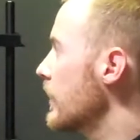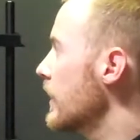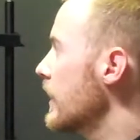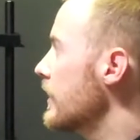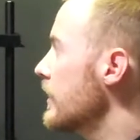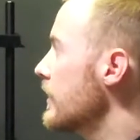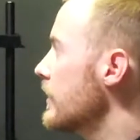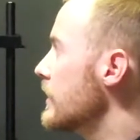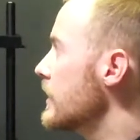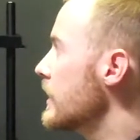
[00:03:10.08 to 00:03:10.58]
way
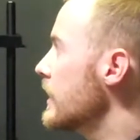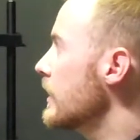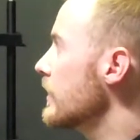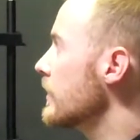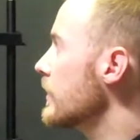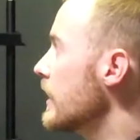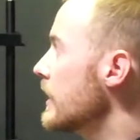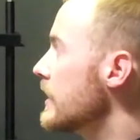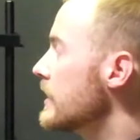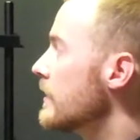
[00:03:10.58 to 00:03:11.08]
that you see
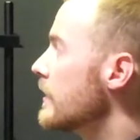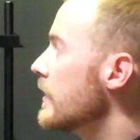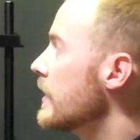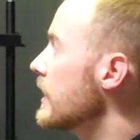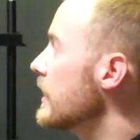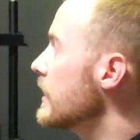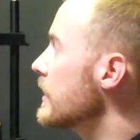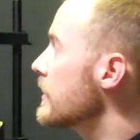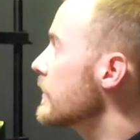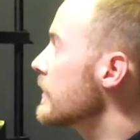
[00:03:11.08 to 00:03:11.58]
all kinds of
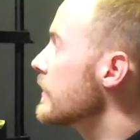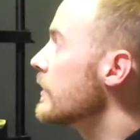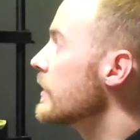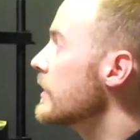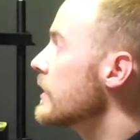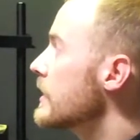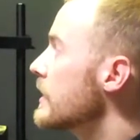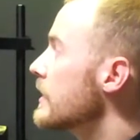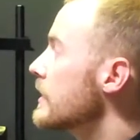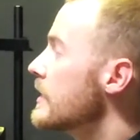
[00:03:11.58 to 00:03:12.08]
things, for
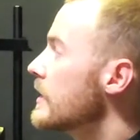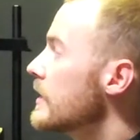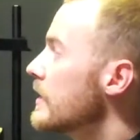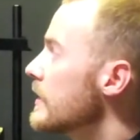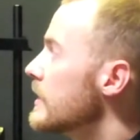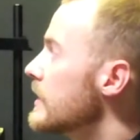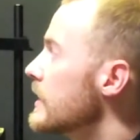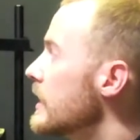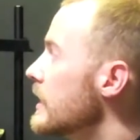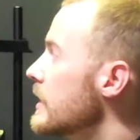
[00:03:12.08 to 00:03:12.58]
instance, the
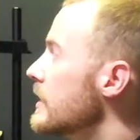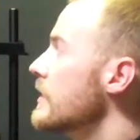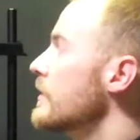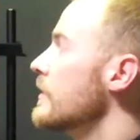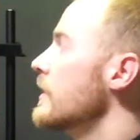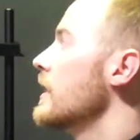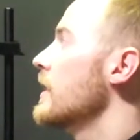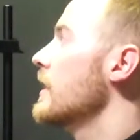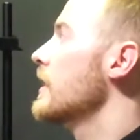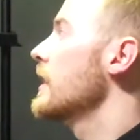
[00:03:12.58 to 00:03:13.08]
orientation of
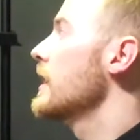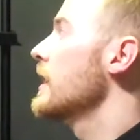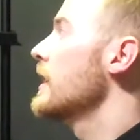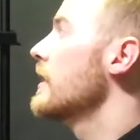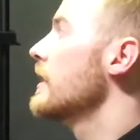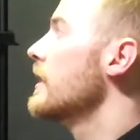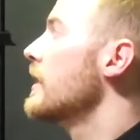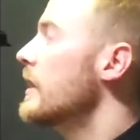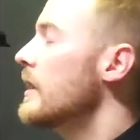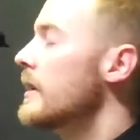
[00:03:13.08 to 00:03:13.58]
a
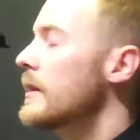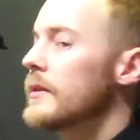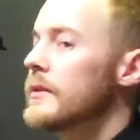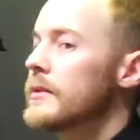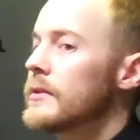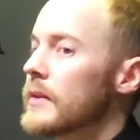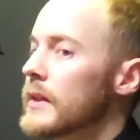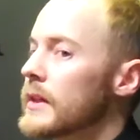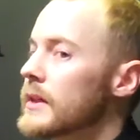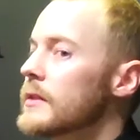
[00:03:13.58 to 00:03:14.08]
line, the
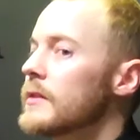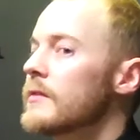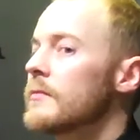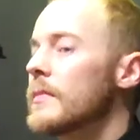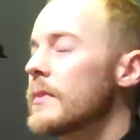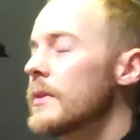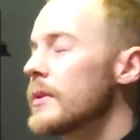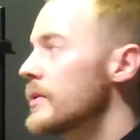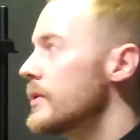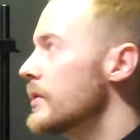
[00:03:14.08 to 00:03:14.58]
direction of
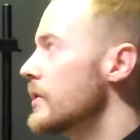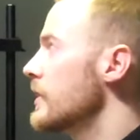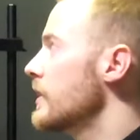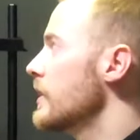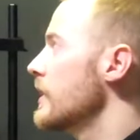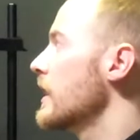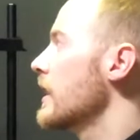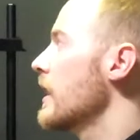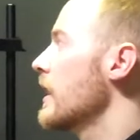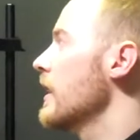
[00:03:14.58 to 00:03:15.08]

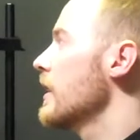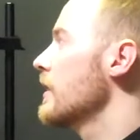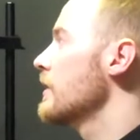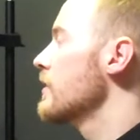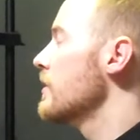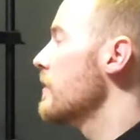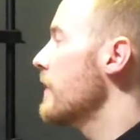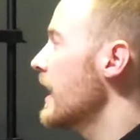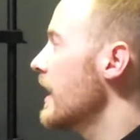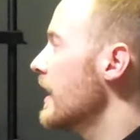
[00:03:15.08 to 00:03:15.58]
motion, the colour
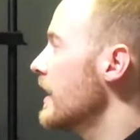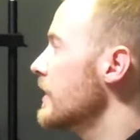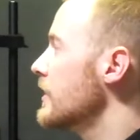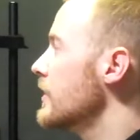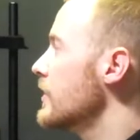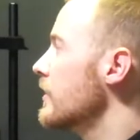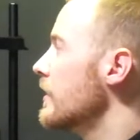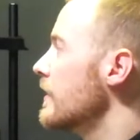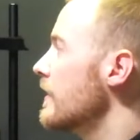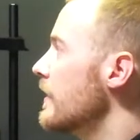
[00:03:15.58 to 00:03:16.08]
of a
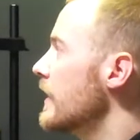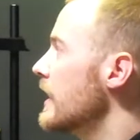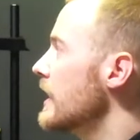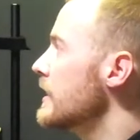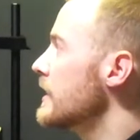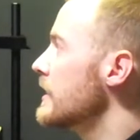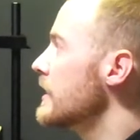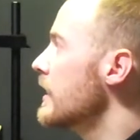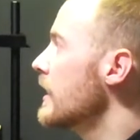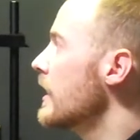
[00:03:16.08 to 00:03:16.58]
patch or a
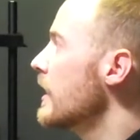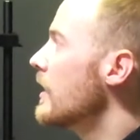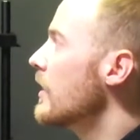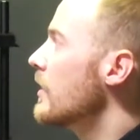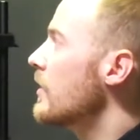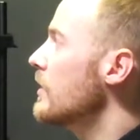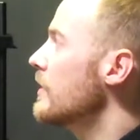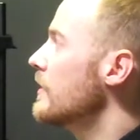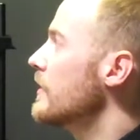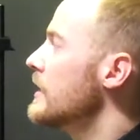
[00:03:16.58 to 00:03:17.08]
face.
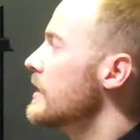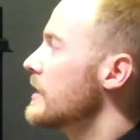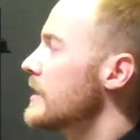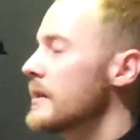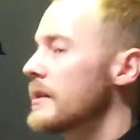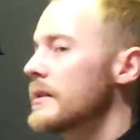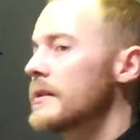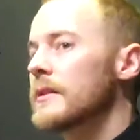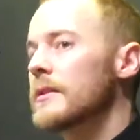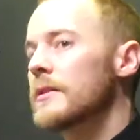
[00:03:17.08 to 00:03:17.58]
All of these
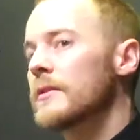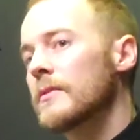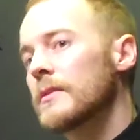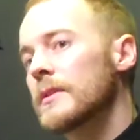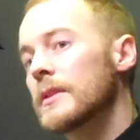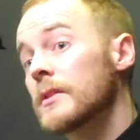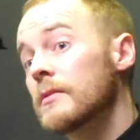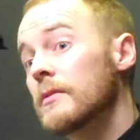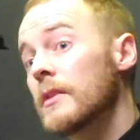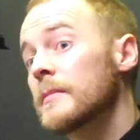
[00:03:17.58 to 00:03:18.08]
things are
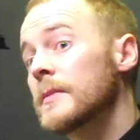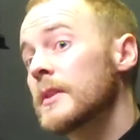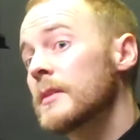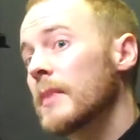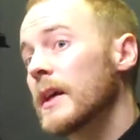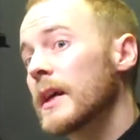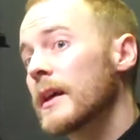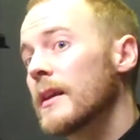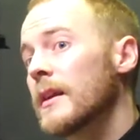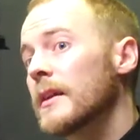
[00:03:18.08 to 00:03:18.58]
disrupted
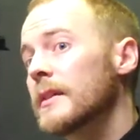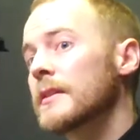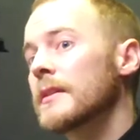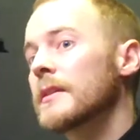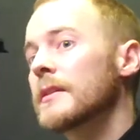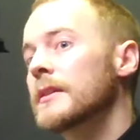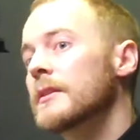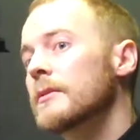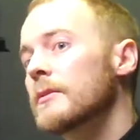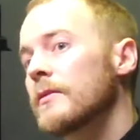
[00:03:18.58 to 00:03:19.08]
by
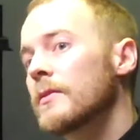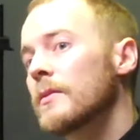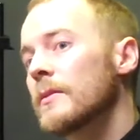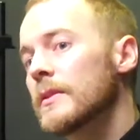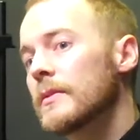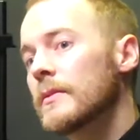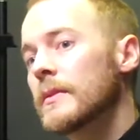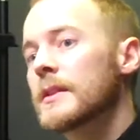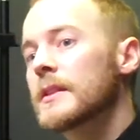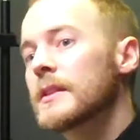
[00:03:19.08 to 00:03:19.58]
clutter. So if you
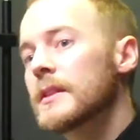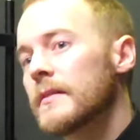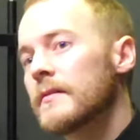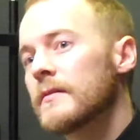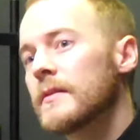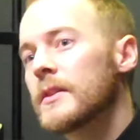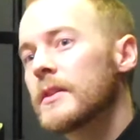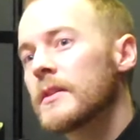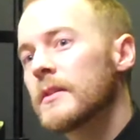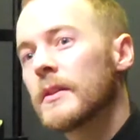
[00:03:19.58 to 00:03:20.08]
want to understand
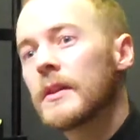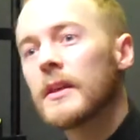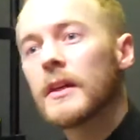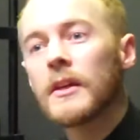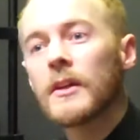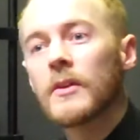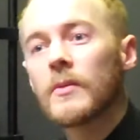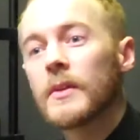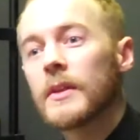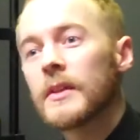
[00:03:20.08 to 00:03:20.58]
vision,
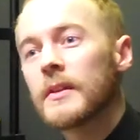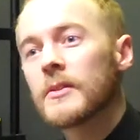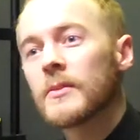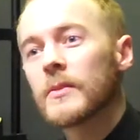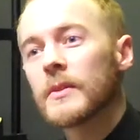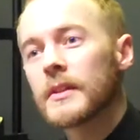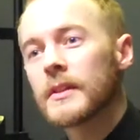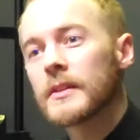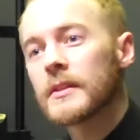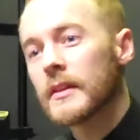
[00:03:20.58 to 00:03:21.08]
we need to
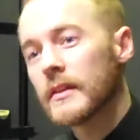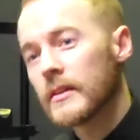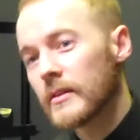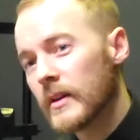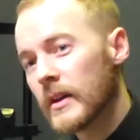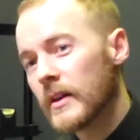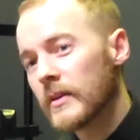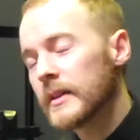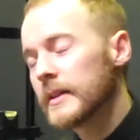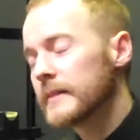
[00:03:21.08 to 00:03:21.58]
understand
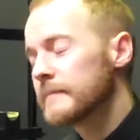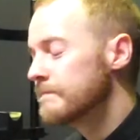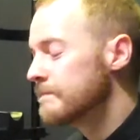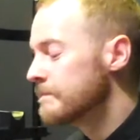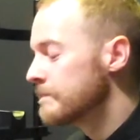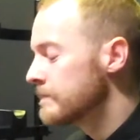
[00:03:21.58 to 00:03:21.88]
crowding.